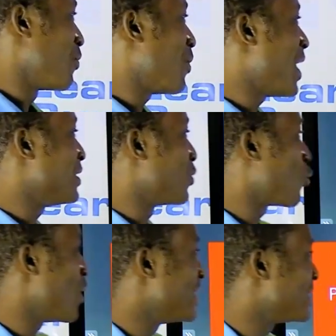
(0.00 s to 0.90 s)
while the
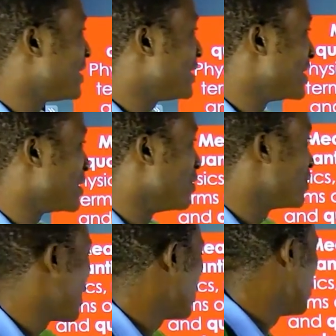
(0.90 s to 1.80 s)
quality is
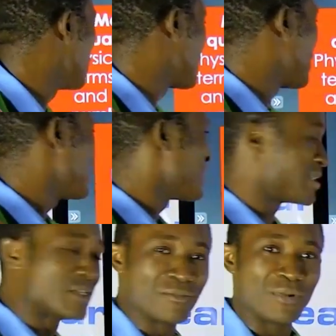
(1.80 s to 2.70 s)
denoted using
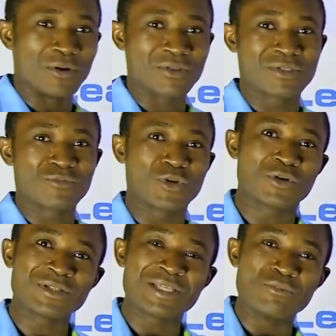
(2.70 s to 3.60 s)
symbols. We
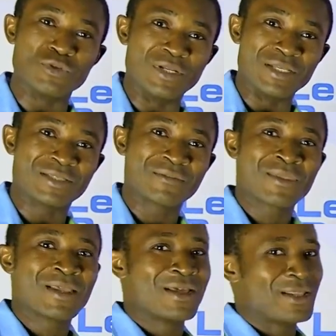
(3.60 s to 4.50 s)
call them units.
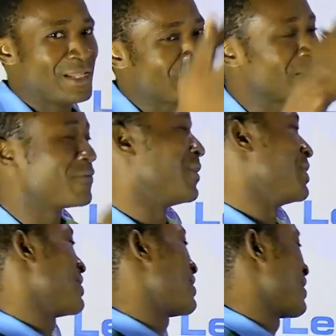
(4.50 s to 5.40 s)
Let's take for
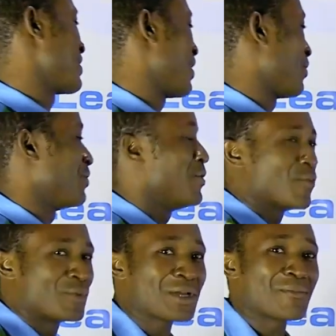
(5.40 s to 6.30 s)
instance now. We talk